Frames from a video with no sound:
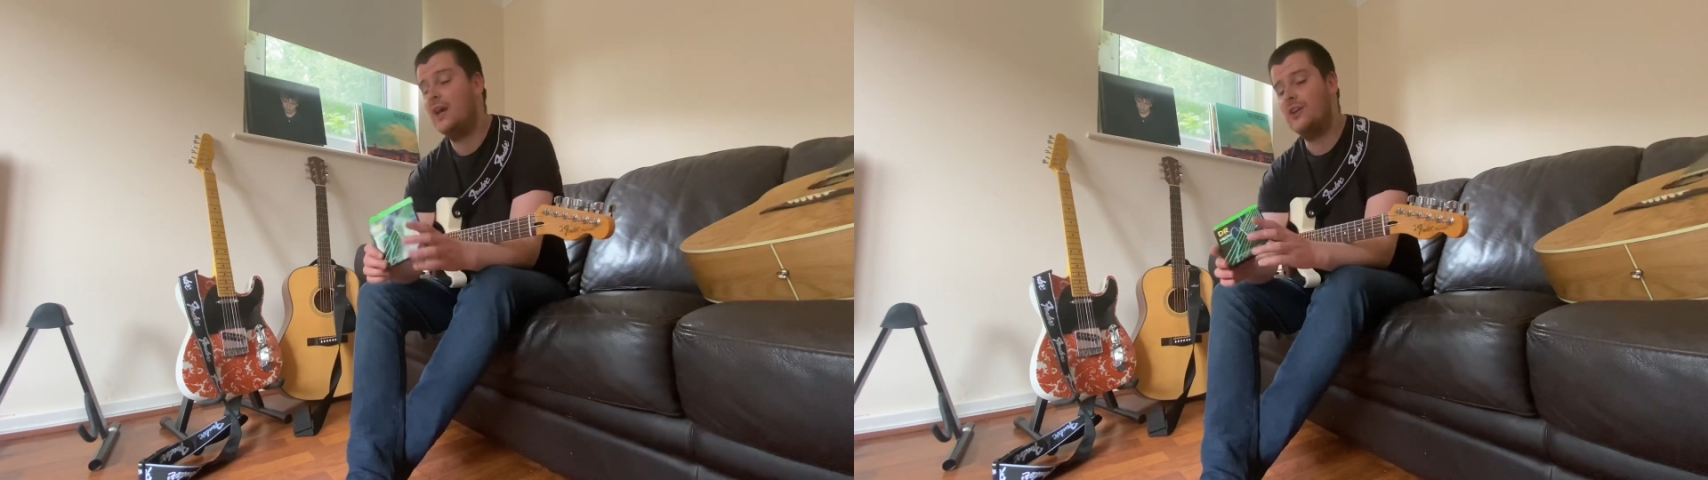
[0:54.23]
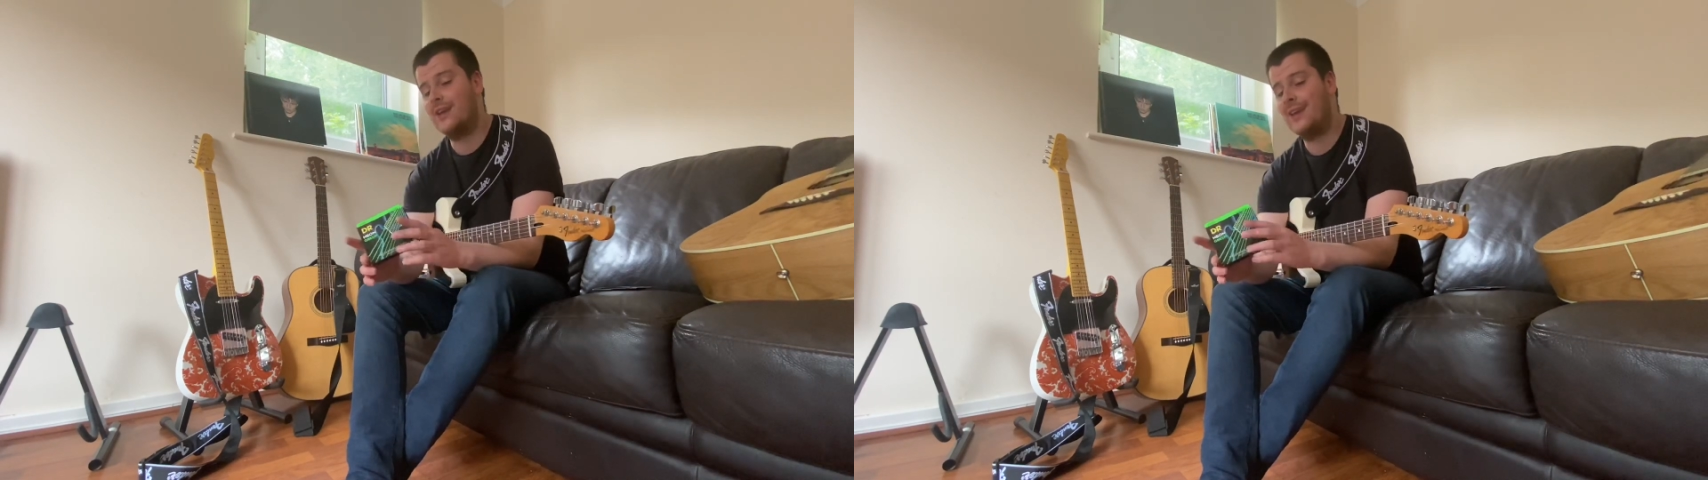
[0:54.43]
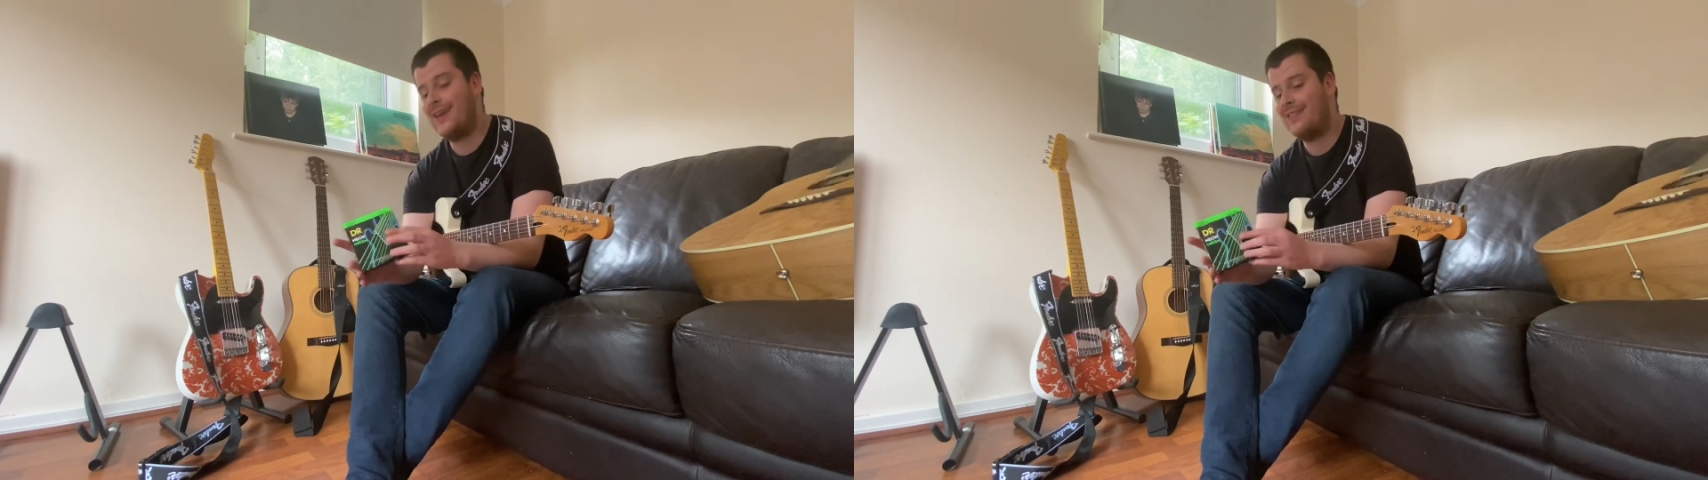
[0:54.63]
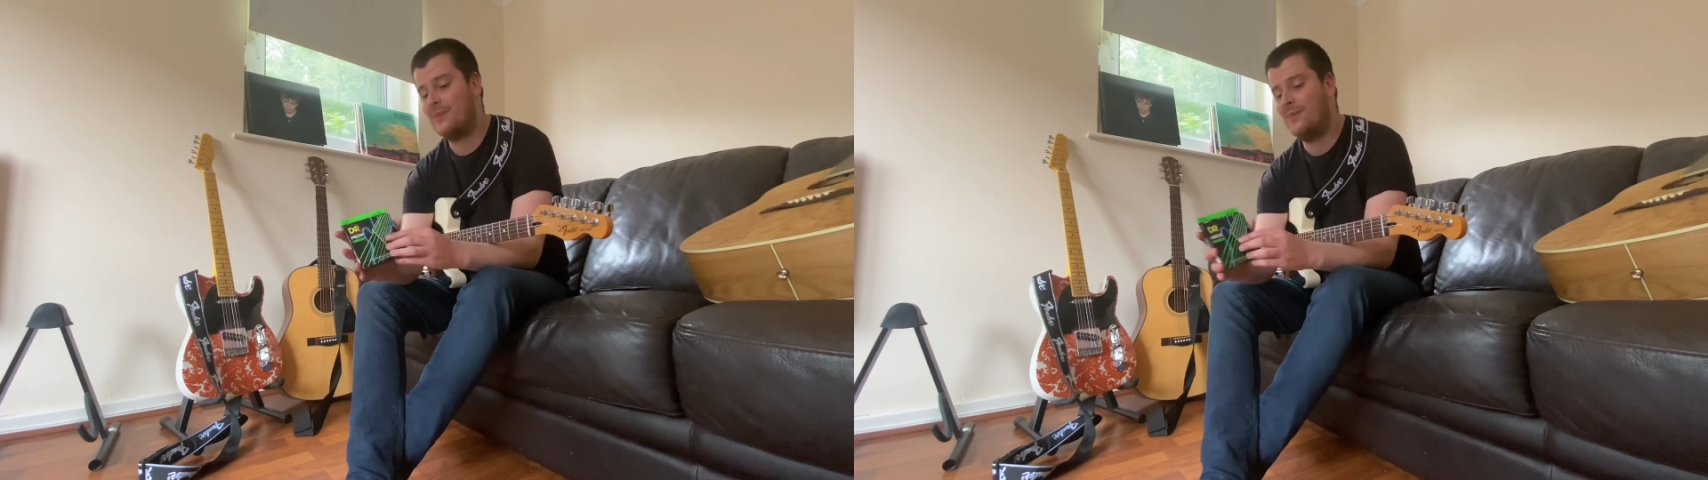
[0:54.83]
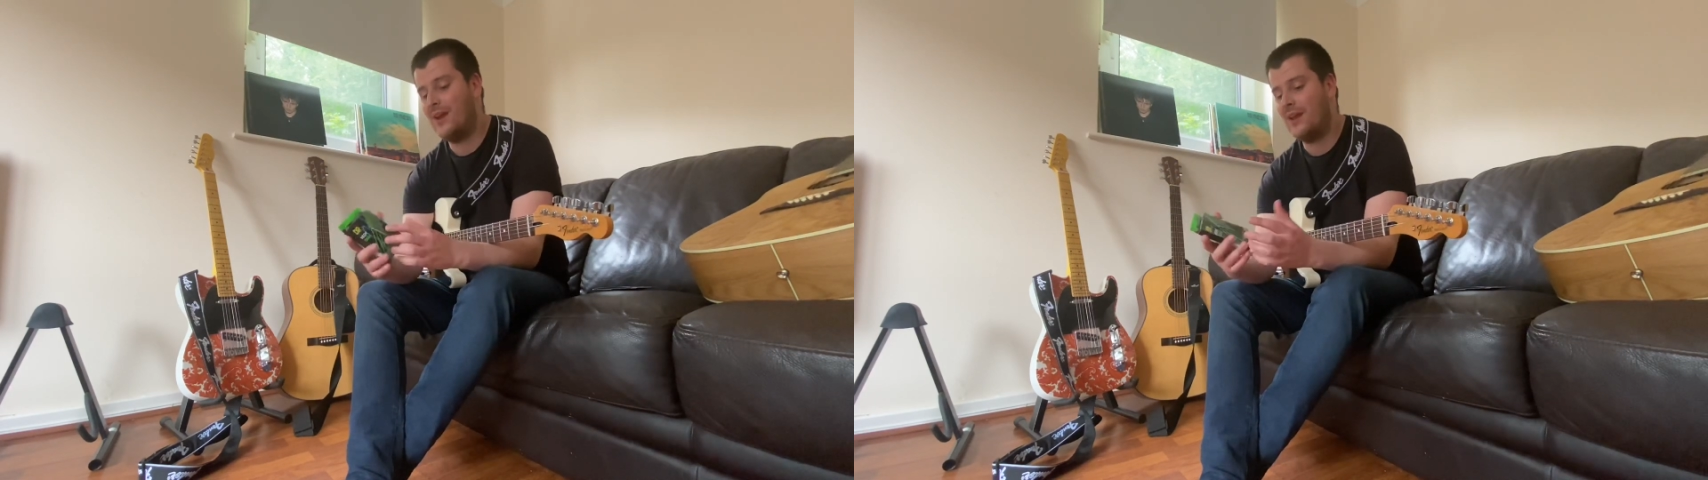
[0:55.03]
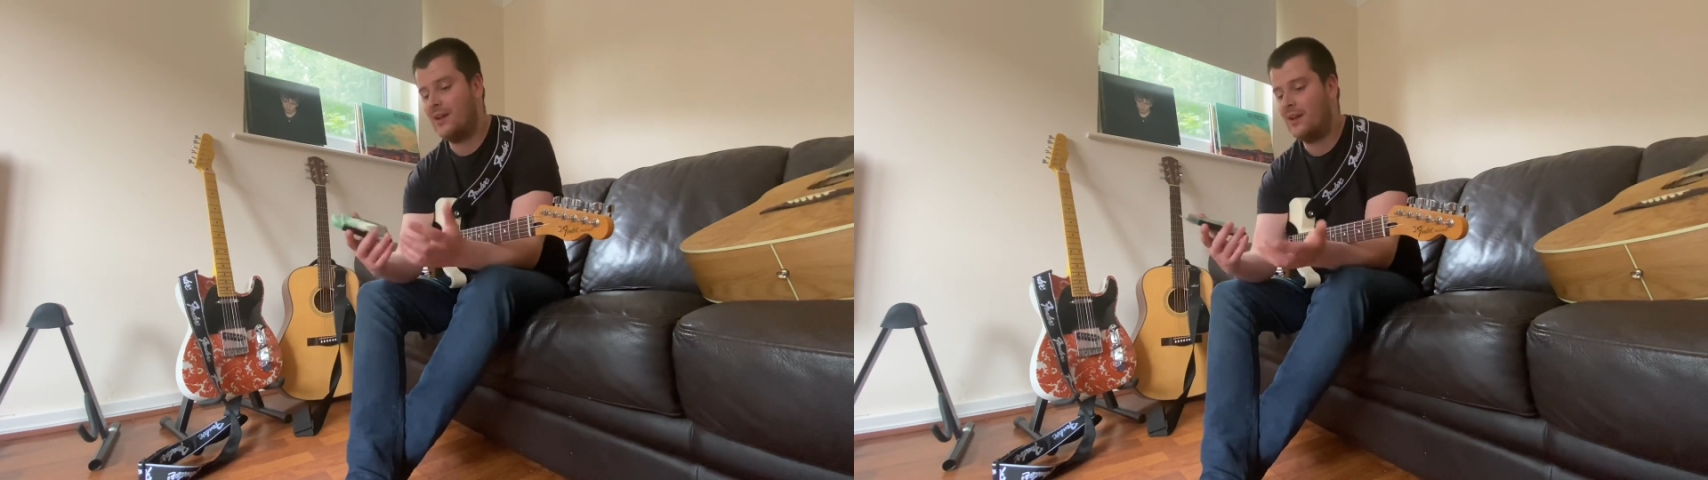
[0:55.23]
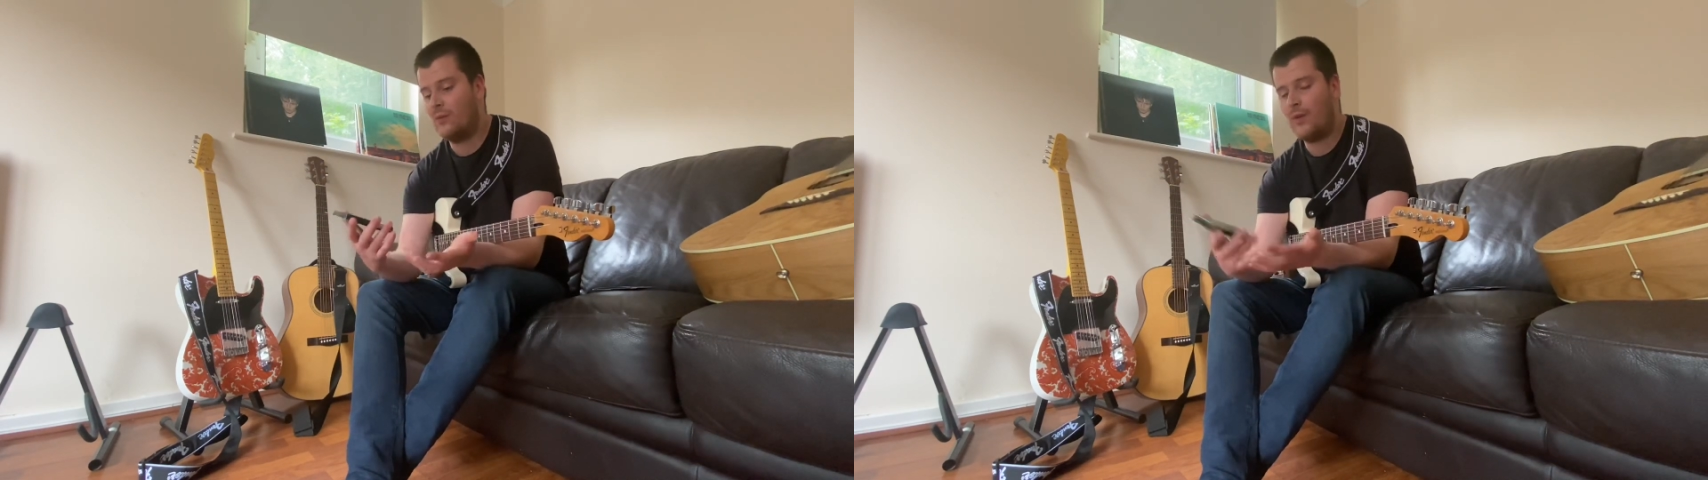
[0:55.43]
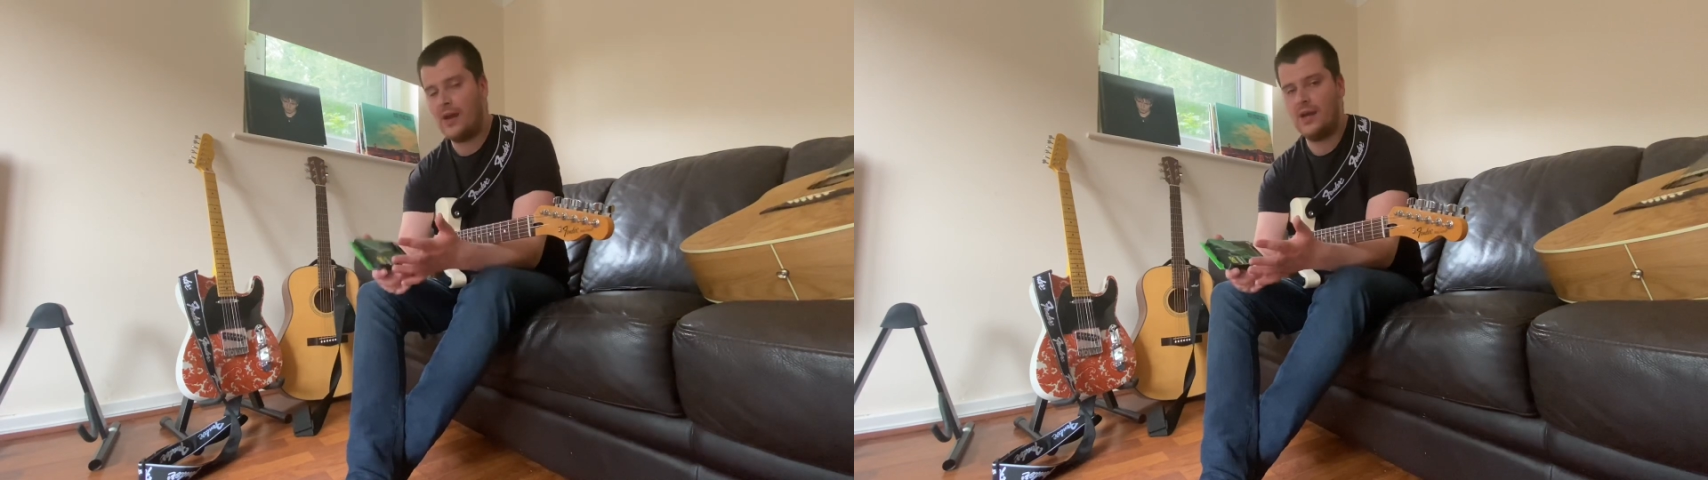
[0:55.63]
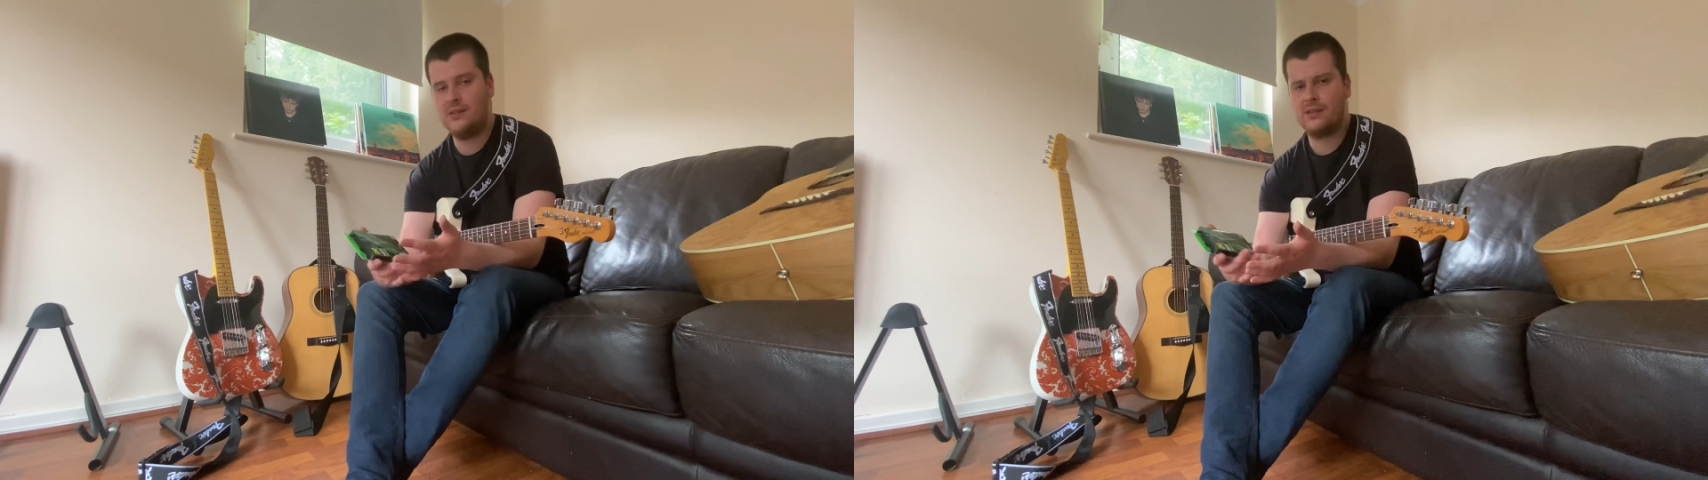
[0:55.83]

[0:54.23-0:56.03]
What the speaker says: You can get them in red,